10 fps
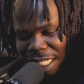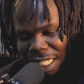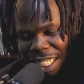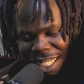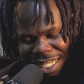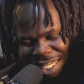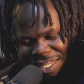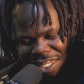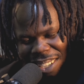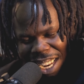yeah,
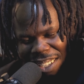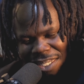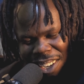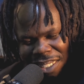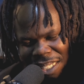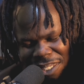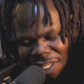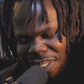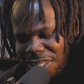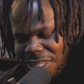it just kind of started this
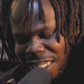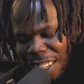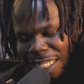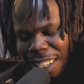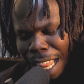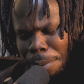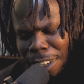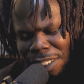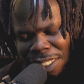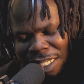cool
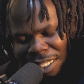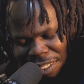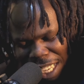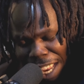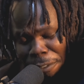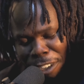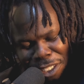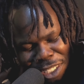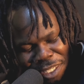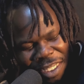collaboration and
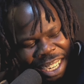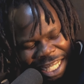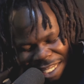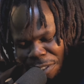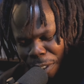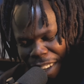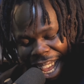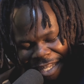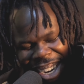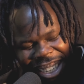friendship, man.
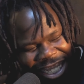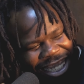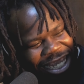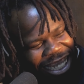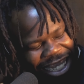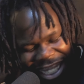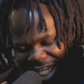We'd always get